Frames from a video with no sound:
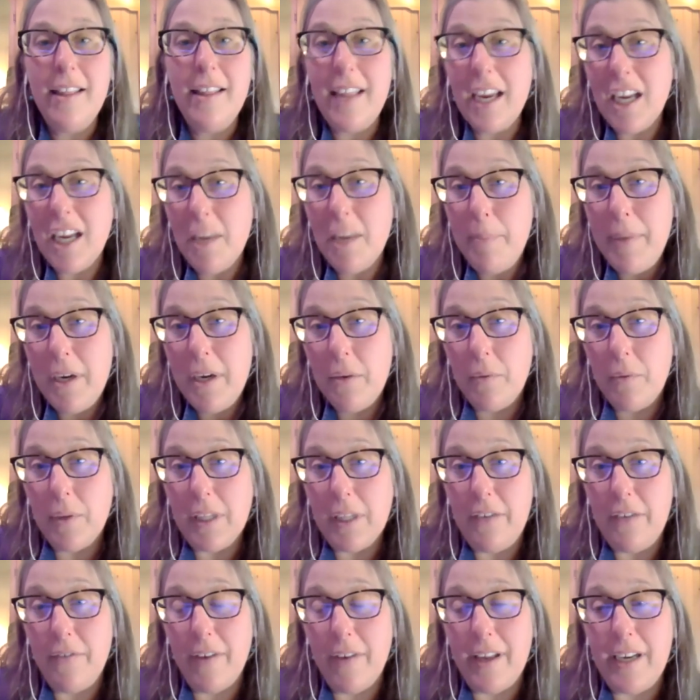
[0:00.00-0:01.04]
that could be a
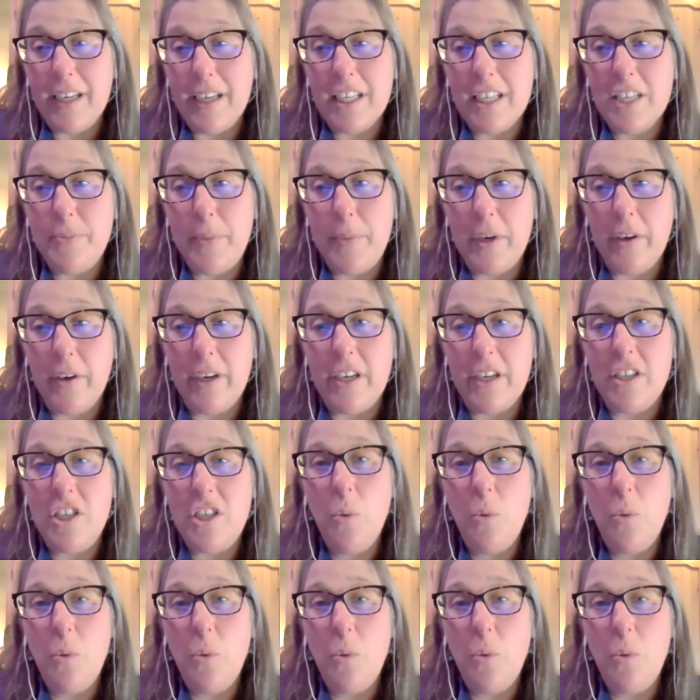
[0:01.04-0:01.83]
really fun experience.